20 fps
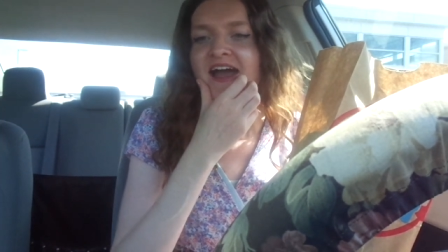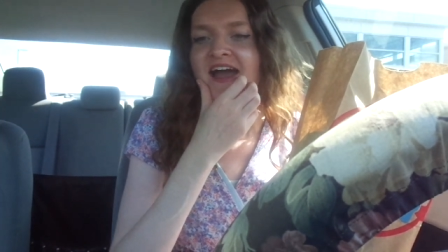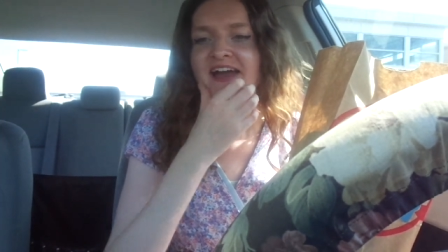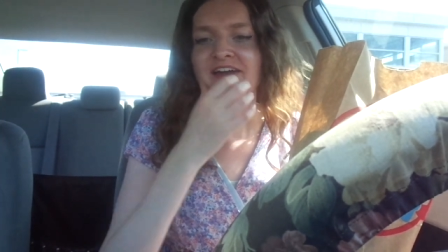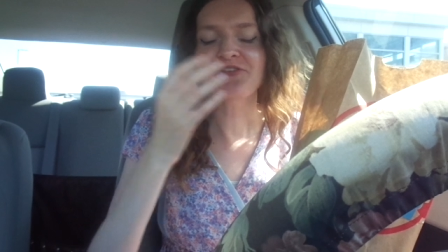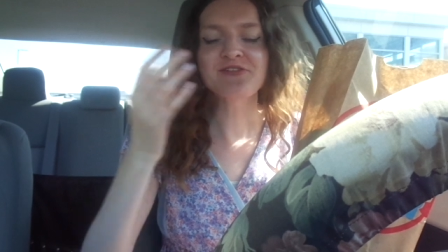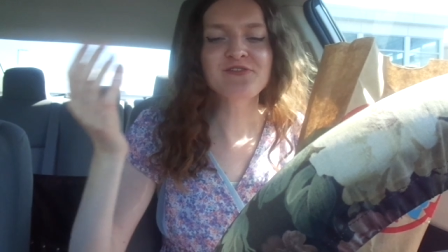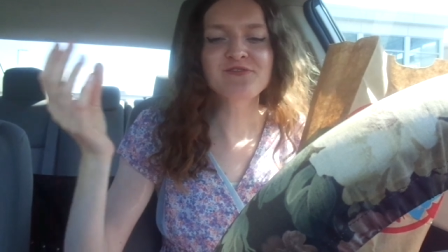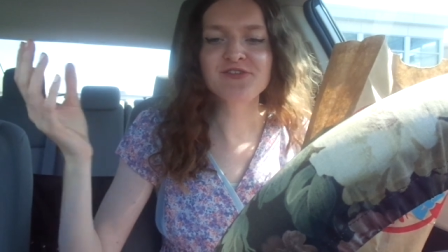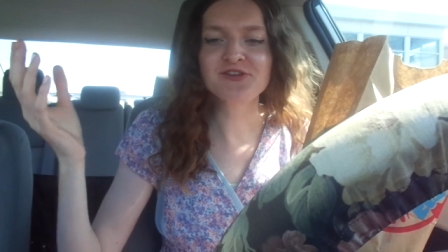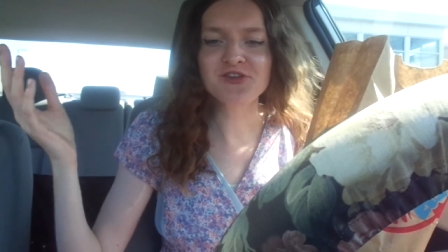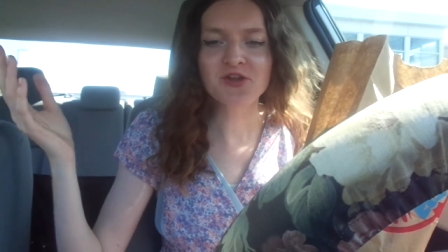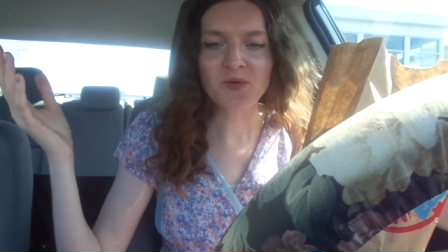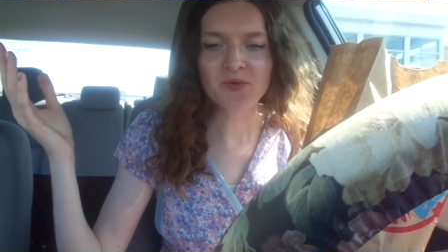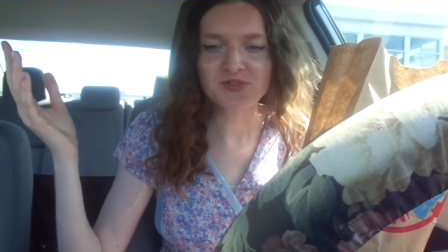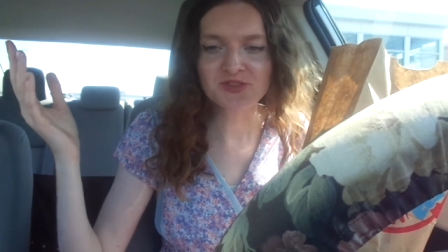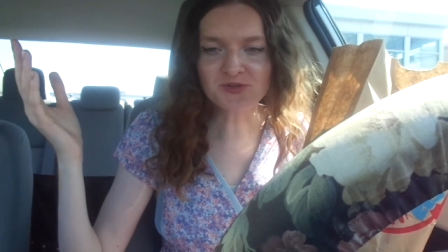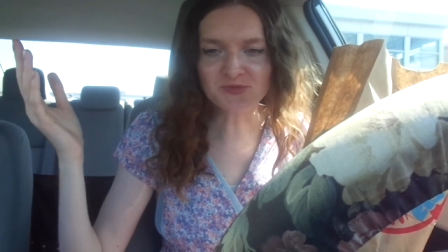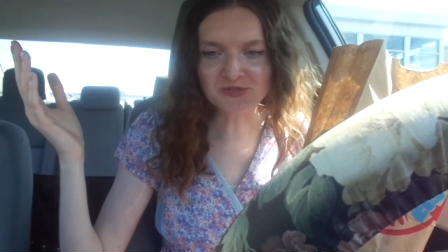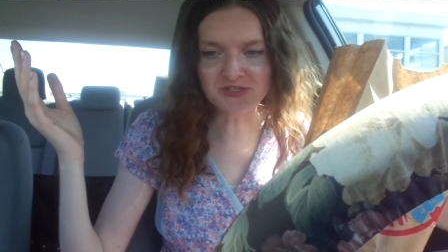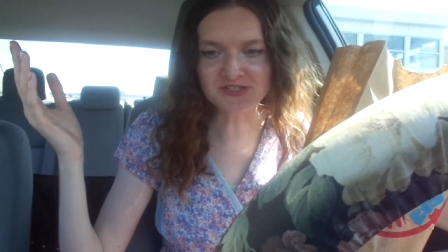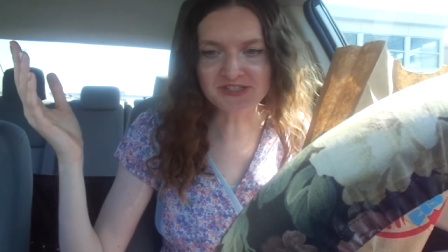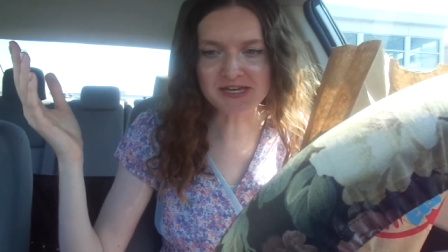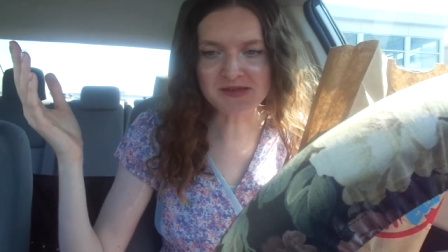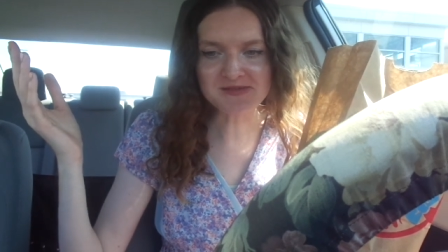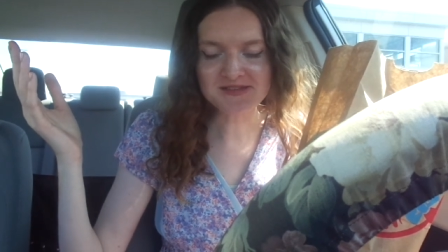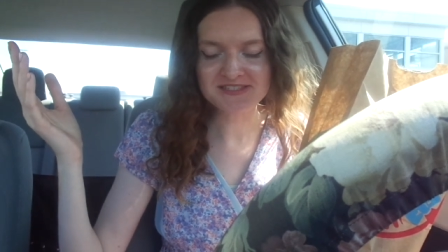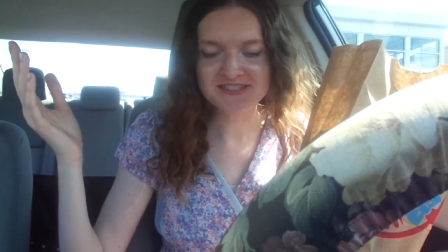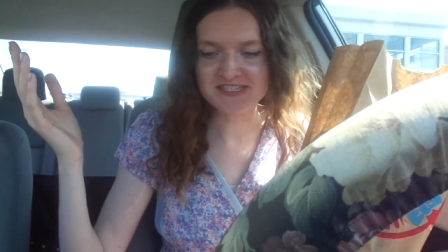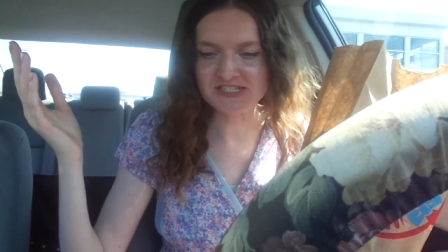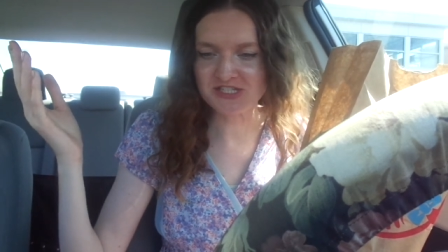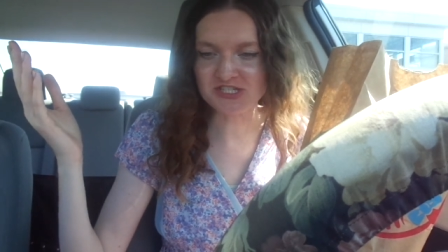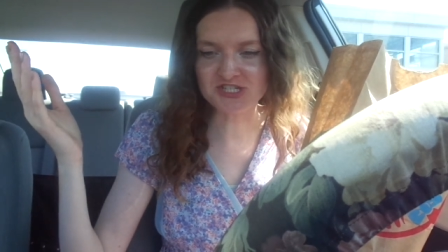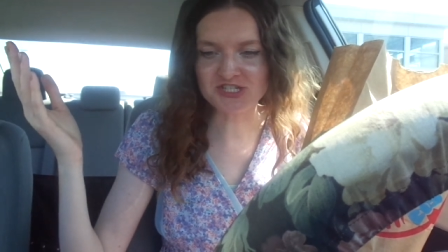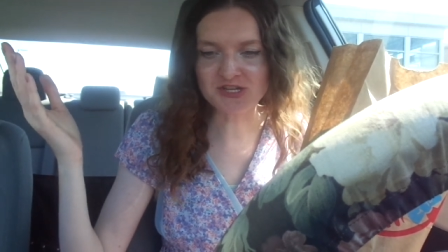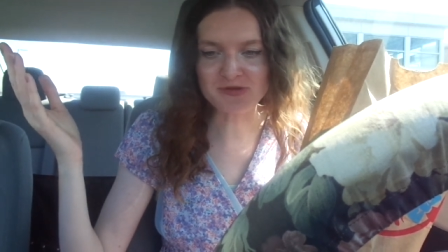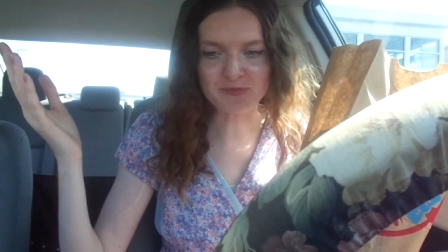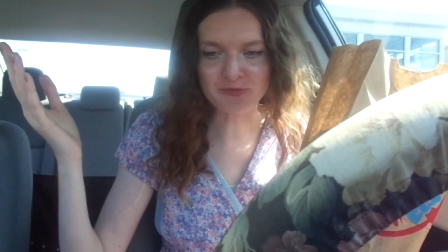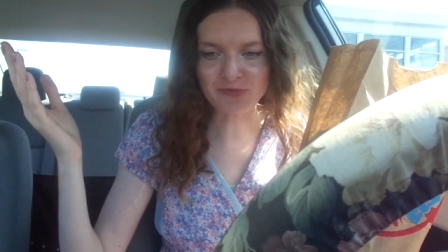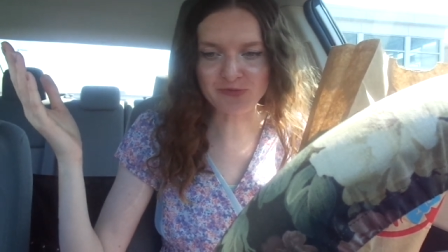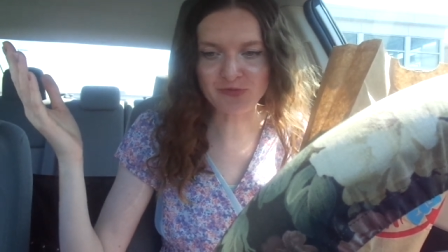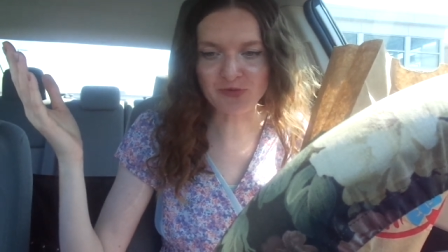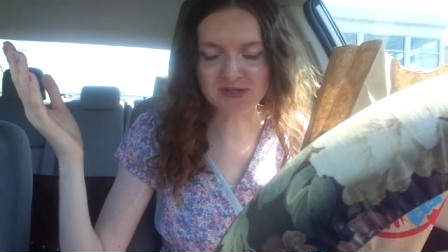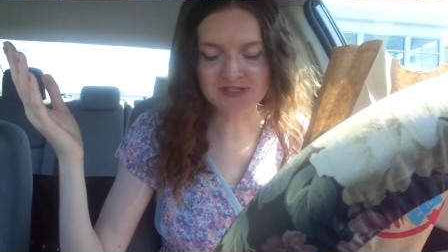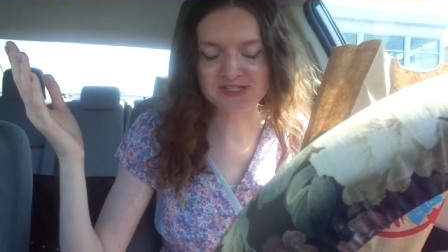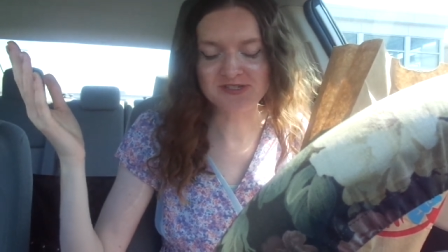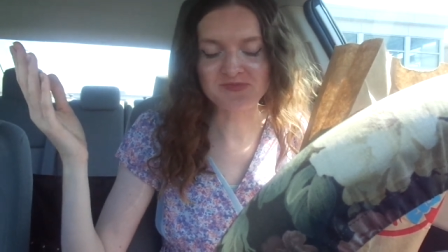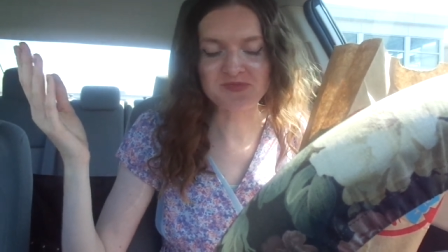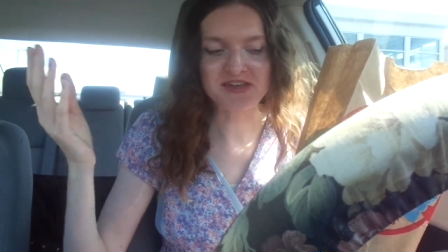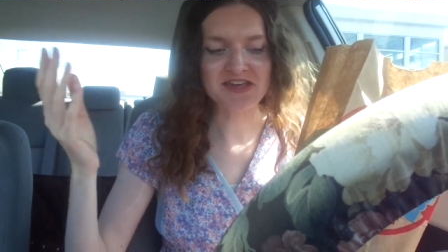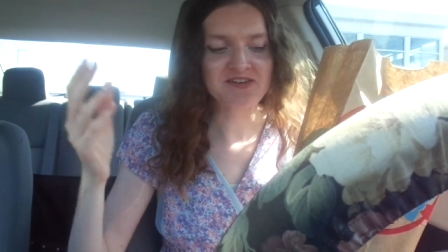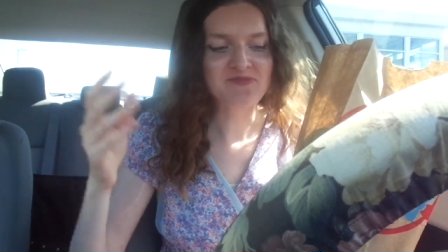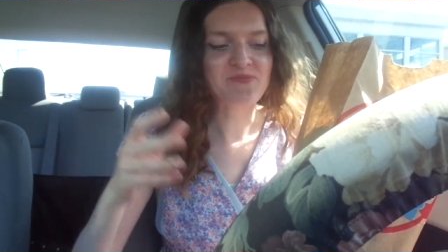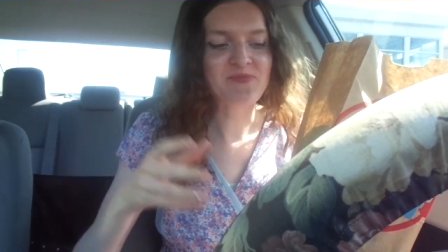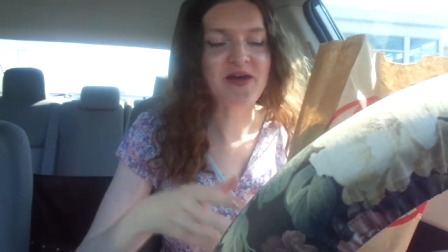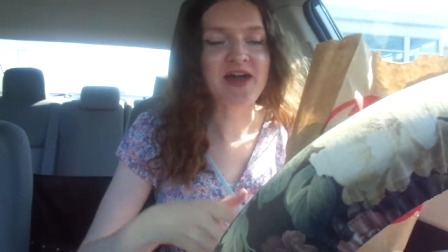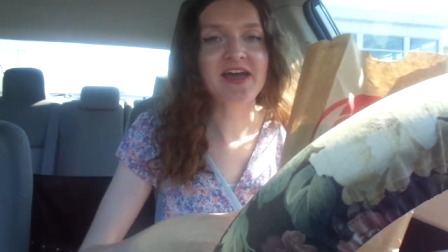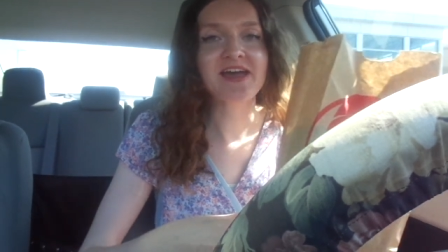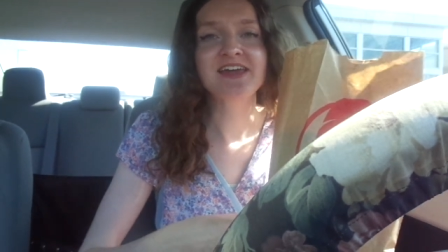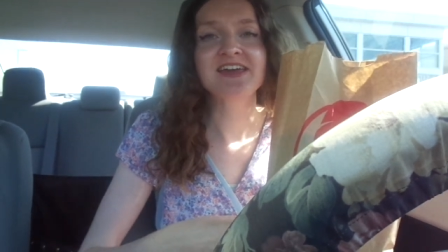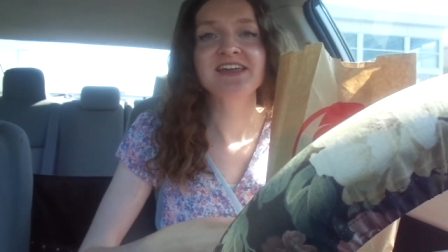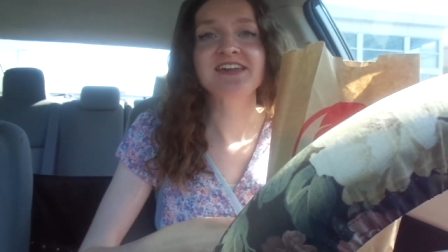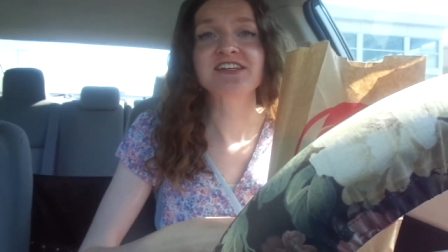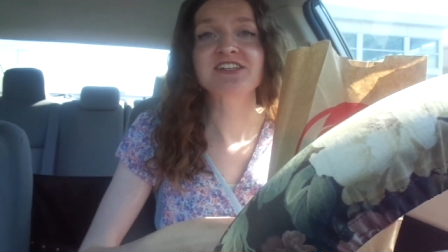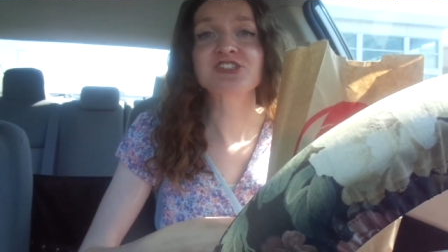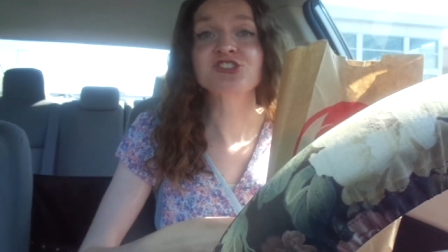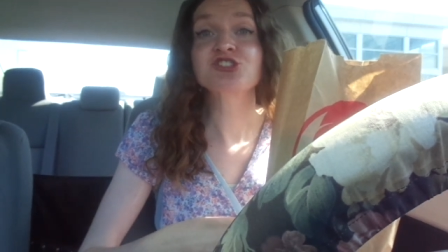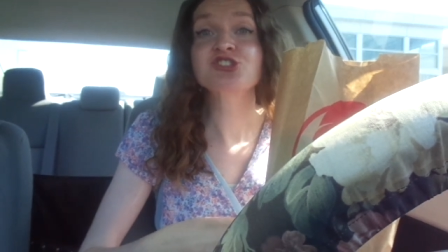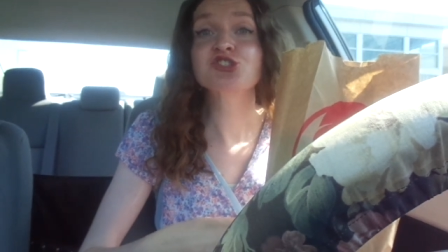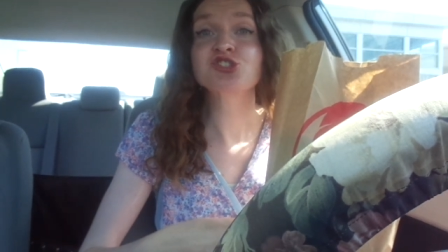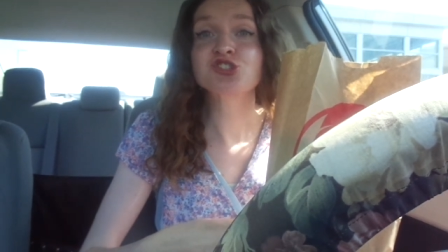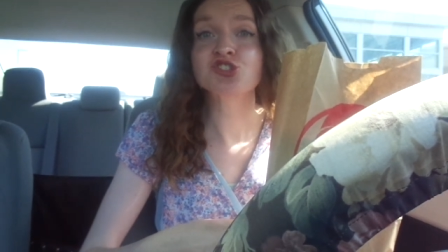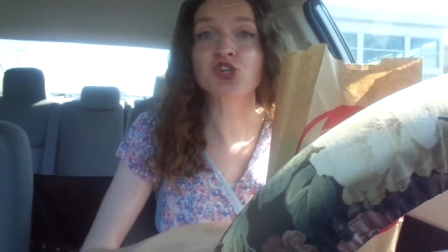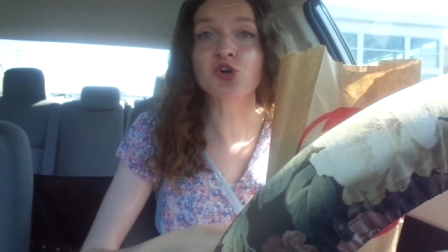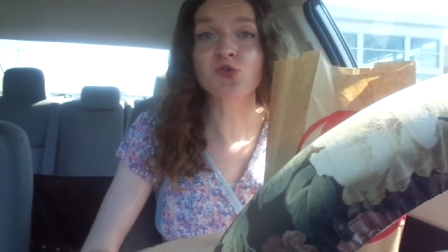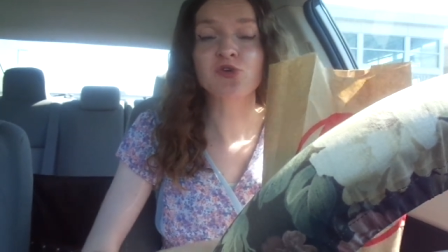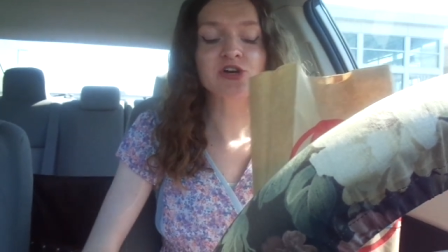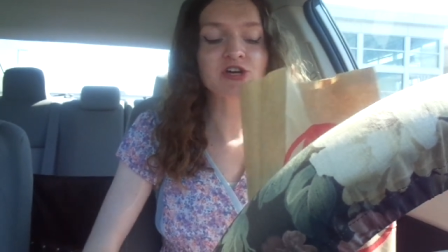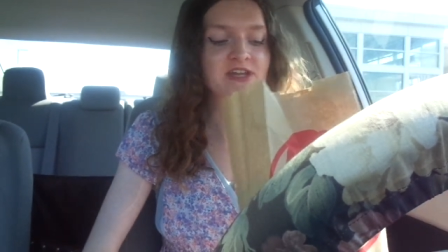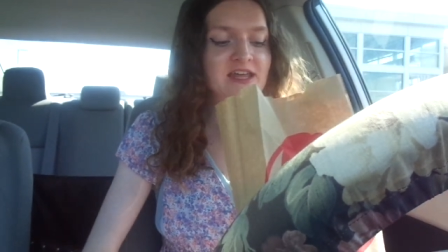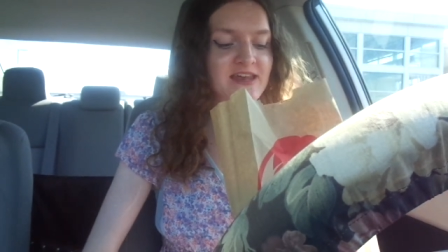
I don't even know what the real name is, it's just number four to me, but it is so good.